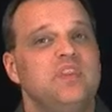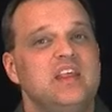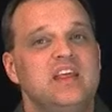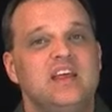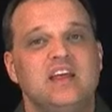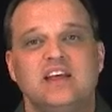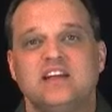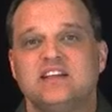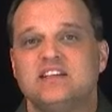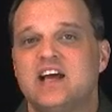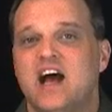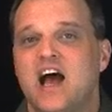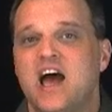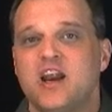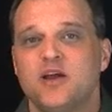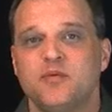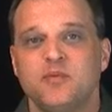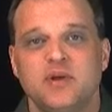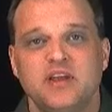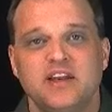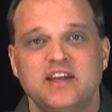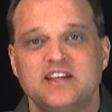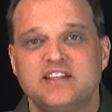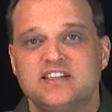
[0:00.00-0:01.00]

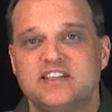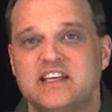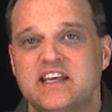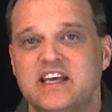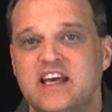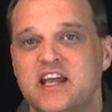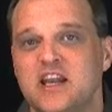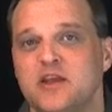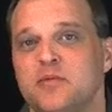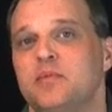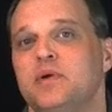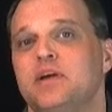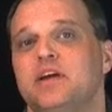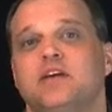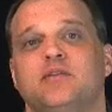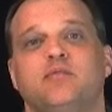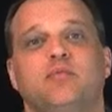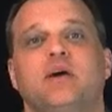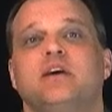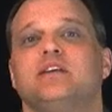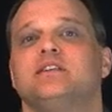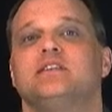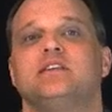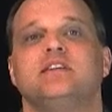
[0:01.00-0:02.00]
Entitlement is the enemy in
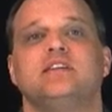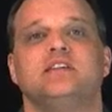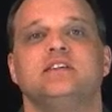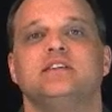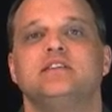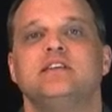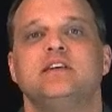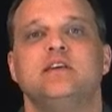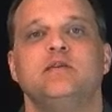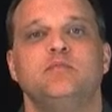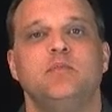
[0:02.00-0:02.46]
residency.